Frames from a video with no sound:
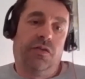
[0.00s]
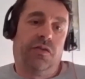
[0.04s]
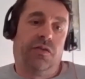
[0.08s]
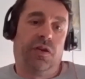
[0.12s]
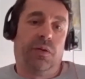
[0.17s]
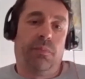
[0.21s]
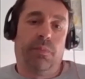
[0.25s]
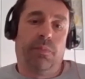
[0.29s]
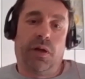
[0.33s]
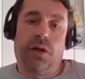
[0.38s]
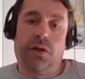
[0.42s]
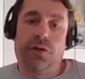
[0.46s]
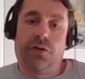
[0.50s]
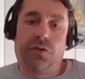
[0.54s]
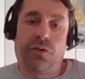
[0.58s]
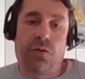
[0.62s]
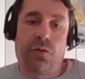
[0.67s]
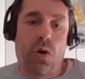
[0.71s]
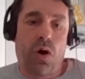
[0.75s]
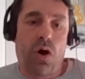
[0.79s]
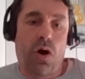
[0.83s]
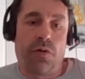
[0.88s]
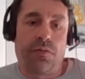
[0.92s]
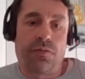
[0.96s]
similar
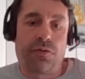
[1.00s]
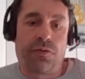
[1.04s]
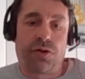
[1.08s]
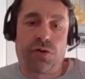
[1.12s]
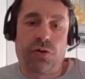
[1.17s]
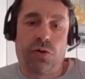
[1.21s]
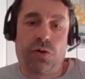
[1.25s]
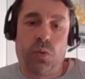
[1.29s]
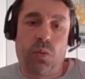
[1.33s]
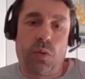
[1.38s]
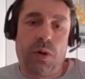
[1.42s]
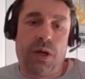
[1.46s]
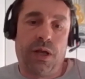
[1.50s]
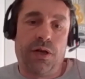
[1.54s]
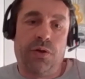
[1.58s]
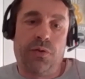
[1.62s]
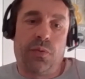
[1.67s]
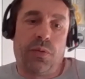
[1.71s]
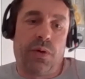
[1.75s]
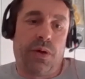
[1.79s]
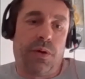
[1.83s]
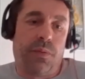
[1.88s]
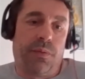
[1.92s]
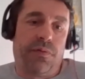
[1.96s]
to offshore
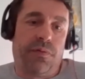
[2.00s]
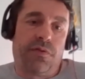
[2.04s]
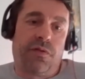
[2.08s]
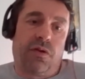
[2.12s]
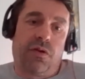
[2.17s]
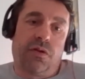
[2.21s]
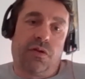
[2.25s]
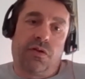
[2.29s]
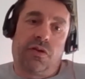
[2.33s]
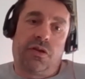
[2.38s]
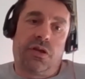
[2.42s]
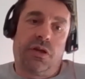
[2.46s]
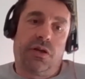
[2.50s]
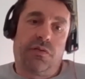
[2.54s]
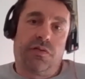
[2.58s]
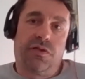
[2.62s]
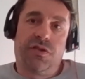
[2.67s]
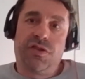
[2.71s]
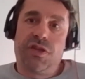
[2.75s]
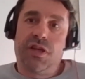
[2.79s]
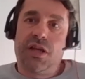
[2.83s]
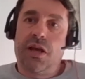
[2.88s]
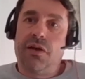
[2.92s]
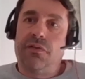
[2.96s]
wind, where we've got
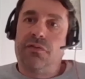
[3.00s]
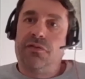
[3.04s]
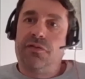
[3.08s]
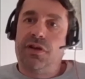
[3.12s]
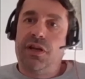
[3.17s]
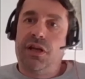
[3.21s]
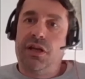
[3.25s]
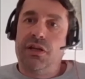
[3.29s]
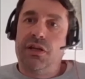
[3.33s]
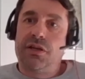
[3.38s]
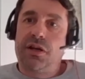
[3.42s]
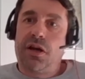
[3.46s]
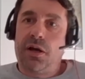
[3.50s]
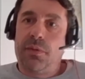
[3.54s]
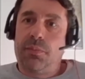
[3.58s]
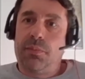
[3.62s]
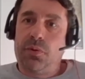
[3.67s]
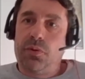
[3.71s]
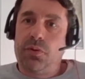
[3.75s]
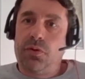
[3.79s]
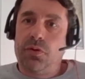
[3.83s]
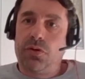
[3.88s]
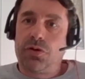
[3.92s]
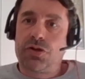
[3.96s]
kind of CFD
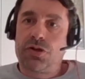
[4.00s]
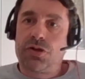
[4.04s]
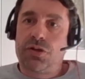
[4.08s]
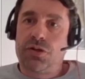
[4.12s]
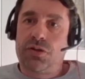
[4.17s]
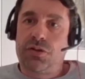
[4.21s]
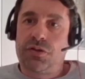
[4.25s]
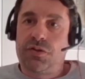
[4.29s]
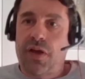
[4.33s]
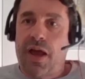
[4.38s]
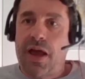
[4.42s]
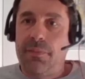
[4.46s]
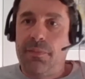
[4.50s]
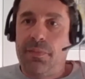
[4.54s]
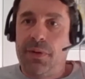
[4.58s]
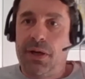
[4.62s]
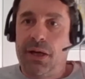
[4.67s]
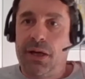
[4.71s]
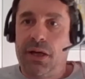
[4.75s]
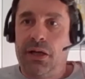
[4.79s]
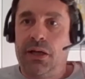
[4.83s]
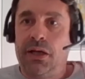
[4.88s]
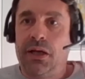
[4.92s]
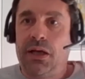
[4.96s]
type auctions
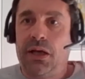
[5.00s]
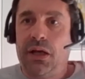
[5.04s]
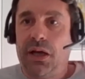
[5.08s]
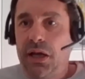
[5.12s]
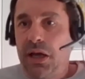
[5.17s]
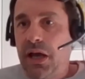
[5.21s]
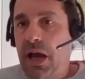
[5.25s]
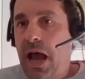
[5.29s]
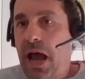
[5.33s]
happening